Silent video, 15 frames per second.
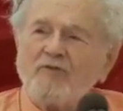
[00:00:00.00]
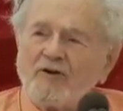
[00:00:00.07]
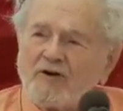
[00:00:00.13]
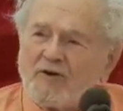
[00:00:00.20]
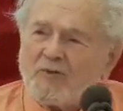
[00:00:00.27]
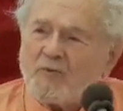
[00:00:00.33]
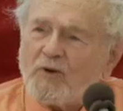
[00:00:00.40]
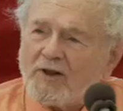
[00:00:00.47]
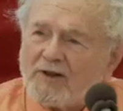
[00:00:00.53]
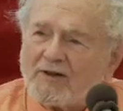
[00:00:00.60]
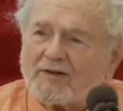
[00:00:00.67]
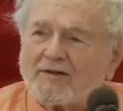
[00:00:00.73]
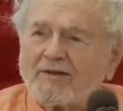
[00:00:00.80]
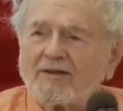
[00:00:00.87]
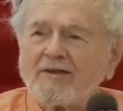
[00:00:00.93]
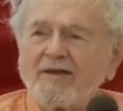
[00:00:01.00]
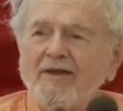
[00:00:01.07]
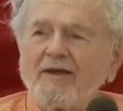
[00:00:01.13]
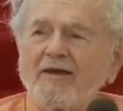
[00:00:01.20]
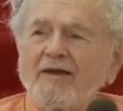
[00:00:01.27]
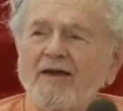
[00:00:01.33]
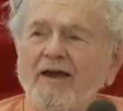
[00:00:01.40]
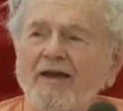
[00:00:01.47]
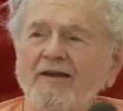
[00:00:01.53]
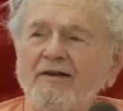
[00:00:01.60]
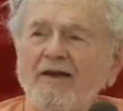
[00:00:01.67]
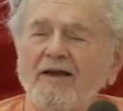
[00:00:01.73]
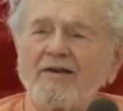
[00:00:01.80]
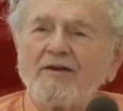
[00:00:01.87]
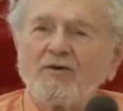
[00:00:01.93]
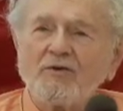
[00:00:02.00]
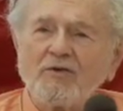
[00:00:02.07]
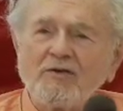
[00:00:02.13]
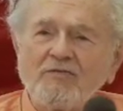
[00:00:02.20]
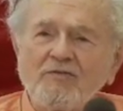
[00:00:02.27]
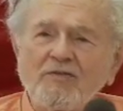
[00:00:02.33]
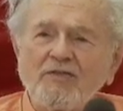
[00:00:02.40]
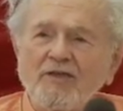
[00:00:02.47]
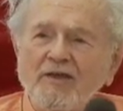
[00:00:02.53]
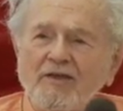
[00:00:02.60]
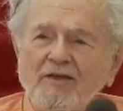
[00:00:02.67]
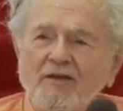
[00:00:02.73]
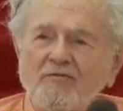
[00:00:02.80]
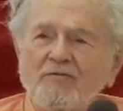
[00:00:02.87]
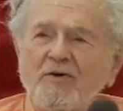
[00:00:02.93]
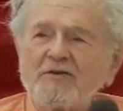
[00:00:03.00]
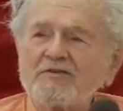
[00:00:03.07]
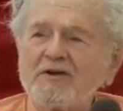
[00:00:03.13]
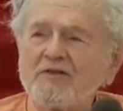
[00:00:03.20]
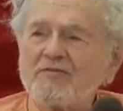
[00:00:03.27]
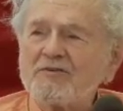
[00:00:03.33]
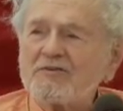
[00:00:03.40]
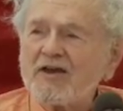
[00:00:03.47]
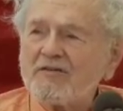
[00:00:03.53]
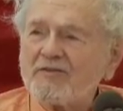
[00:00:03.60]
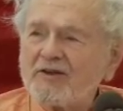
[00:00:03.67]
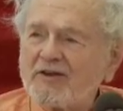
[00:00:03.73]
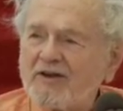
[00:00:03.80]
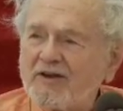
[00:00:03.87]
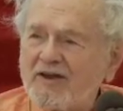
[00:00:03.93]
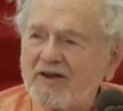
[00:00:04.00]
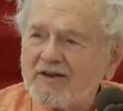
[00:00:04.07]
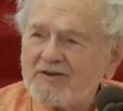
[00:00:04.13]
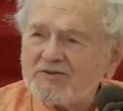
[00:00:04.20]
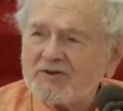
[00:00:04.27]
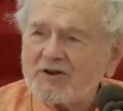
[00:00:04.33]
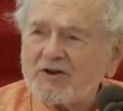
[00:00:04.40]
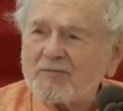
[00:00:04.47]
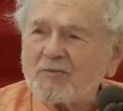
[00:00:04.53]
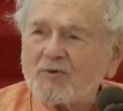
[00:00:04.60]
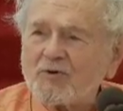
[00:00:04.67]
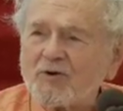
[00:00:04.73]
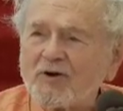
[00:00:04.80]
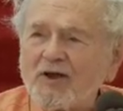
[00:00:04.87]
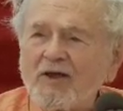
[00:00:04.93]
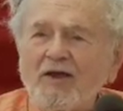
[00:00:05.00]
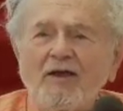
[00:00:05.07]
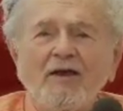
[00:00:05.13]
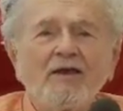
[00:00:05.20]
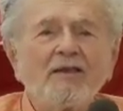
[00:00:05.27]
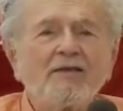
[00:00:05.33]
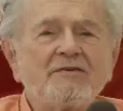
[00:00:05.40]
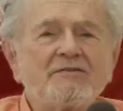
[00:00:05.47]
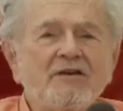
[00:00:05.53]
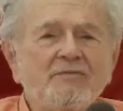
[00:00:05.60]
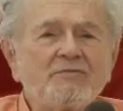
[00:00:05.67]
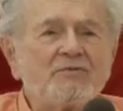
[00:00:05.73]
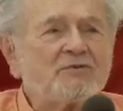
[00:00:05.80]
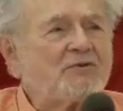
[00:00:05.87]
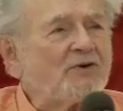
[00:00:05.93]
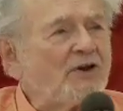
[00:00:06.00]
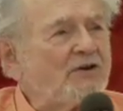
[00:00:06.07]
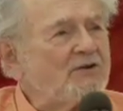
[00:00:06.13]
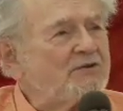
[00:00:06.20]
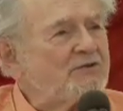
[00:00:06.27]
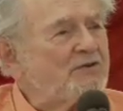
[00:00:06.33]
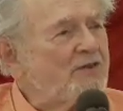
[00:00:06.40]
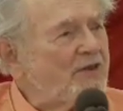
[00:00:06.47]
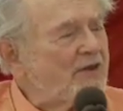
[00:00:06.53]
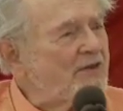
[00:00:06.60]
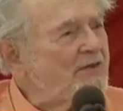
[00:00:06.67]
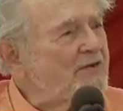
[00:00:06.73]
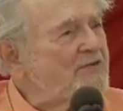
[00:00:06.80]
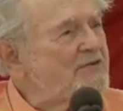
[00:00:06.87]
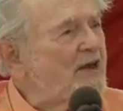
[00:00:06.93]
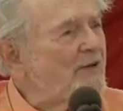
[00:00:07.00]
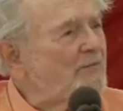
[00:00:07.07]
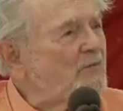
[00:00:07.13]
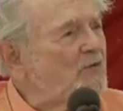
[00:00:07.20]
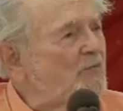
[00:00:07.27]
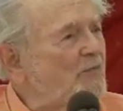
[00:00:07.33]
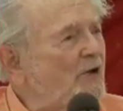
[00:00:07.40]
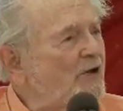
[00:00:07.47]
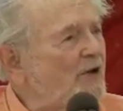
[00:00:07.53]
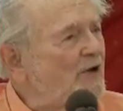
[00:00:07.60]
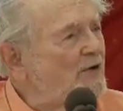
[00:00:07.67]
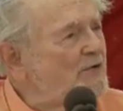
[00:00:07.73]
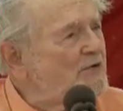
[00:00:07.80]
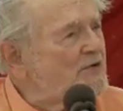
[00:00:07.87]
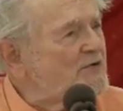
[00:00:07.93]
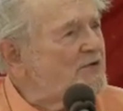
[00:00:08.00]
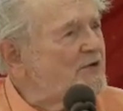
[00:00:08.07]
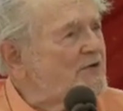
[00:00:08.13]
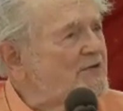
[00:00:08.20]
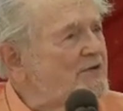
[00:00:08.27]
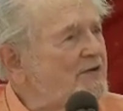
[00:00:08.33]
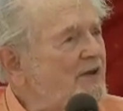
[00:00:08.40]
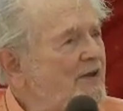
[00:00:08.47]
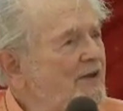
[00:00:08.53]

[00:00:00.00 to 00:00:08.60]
very well. And I don't even think of myself as having an age anymore. There's some strange thing that's happened to my consciousness,